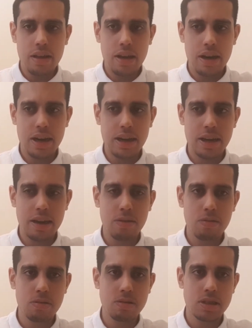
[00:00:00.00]
and it
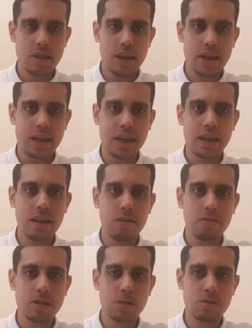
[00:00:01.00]
was a deal
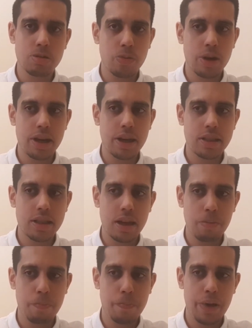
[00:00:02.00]
which was worth
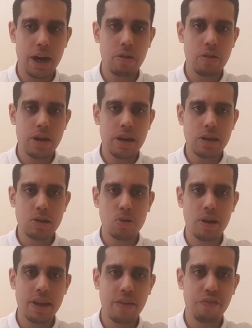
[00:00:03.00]
about
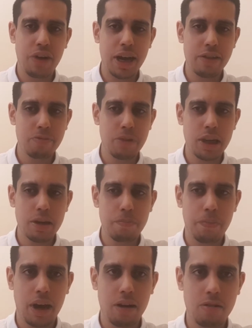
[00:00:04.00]
25 million
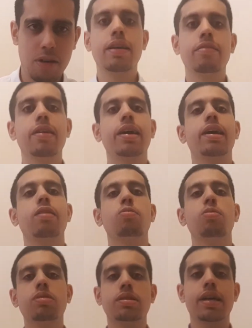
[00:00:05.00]
pound. Anyway, it
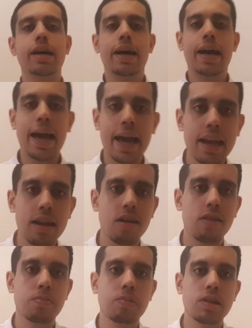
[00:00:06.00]
was a hell
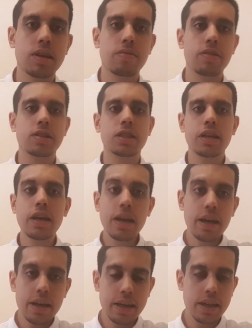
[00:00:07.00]
lot of money which
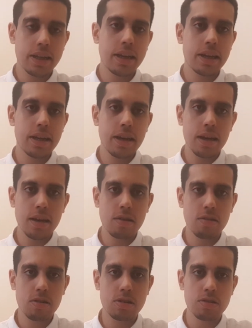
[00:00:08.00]
he did
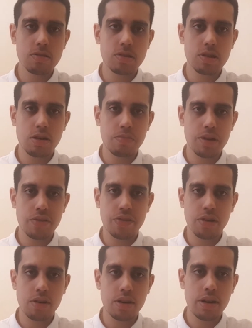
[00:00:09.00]
go to Dortmund
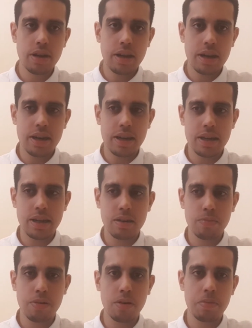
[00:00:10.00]
for, and
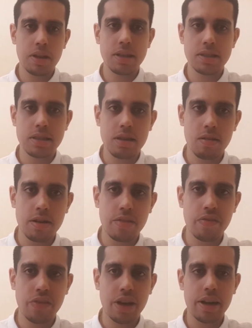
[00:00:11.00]
he probably is
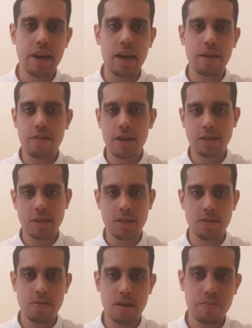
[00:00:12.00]
on very high wages
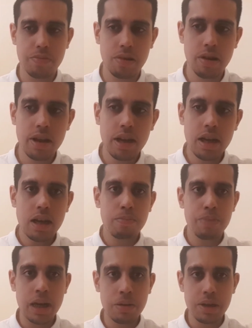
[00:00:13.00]
as well. But
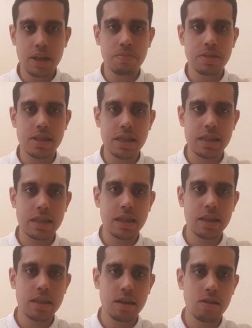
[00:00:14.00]
Birmingham
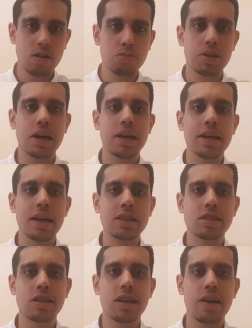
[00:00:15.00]
City, the club that he
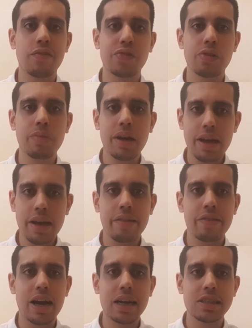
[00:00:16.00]
actually left from,
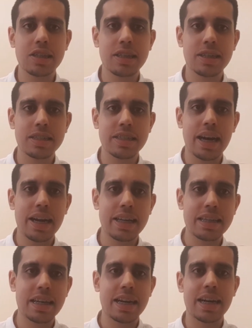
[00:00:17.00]
have actually
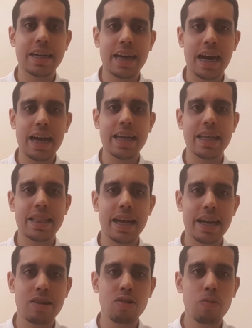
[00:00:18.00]
decided to retire
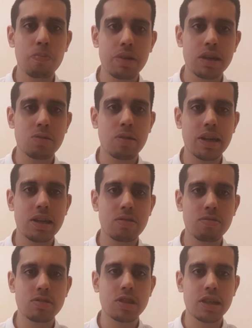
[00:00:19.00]
their number
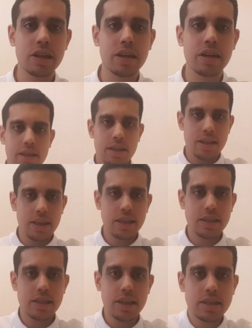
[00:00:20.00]
22 shirt.
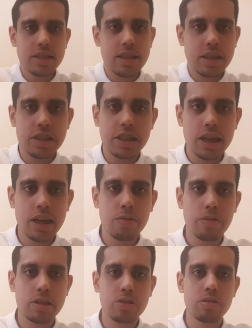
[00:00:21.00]
This is the shirt
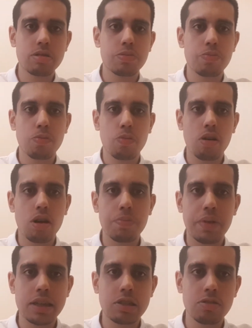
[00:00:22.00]
which was worn
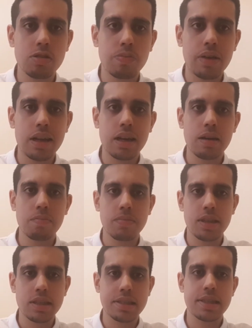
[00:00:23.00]
by Jude Bellingham
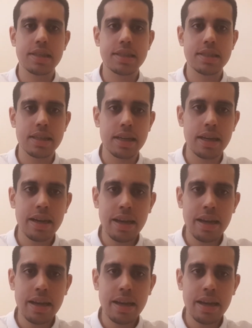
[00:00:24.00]
this season